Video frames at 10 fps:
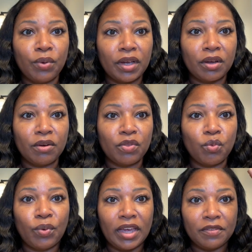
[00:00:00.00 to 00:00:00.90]
where the
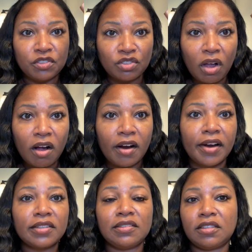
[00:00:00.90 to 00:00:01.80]
wave
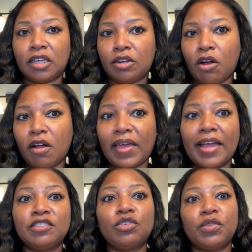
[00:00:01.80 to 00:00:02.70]
starts and all that.
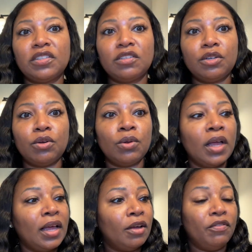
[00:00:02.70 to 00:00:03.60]
And so this little
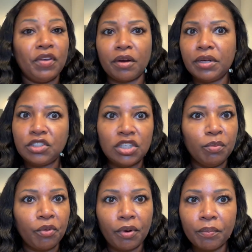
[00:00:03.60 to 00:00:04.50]
very cheap
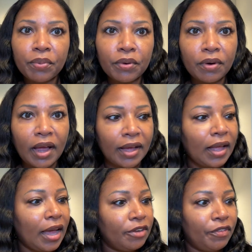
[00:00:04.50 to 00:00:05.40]
crimper I
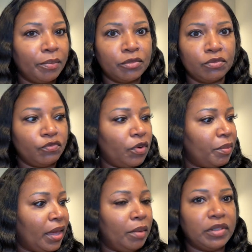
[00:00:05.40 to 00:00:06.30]
got from
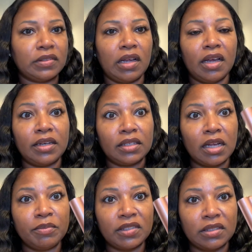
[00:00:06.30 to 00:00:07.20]
Amazon
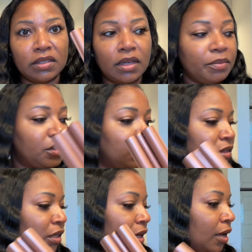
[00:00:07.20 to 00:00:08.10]
comes into
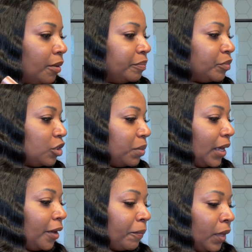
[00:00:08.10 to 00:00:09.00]
to play.